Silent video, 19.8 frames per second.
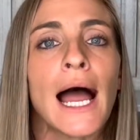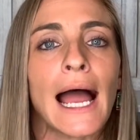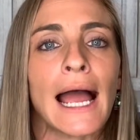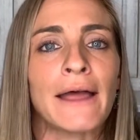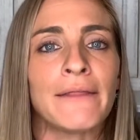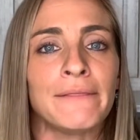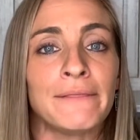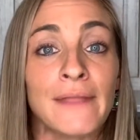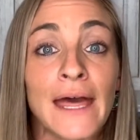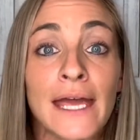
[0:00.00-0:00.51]

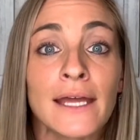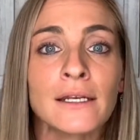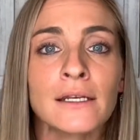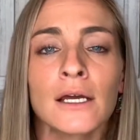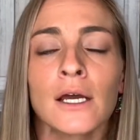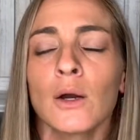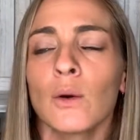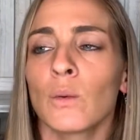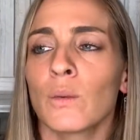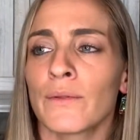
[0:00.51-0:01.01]
And then
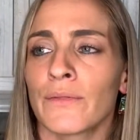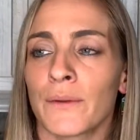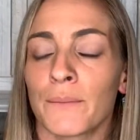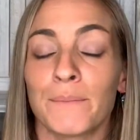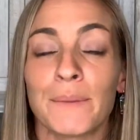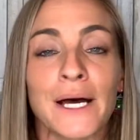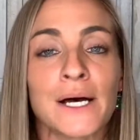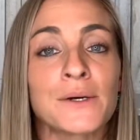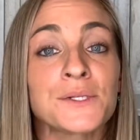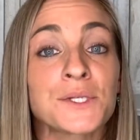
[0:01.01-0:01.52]
when the
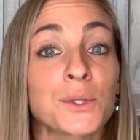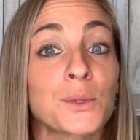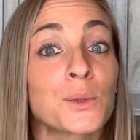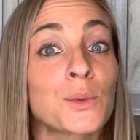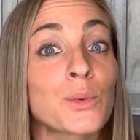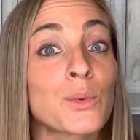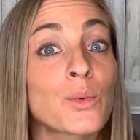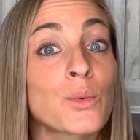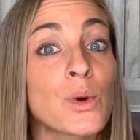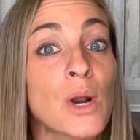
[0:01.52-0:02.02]
bells are
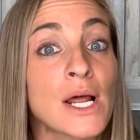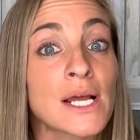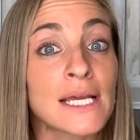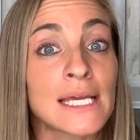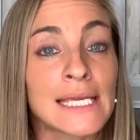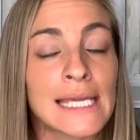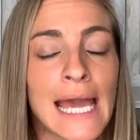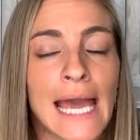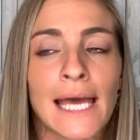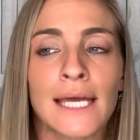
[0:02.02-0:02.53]
rung
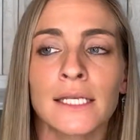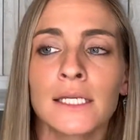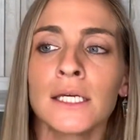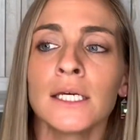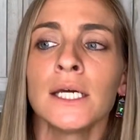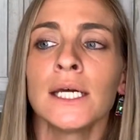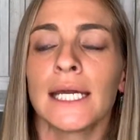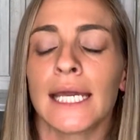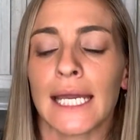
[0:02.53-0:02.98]
again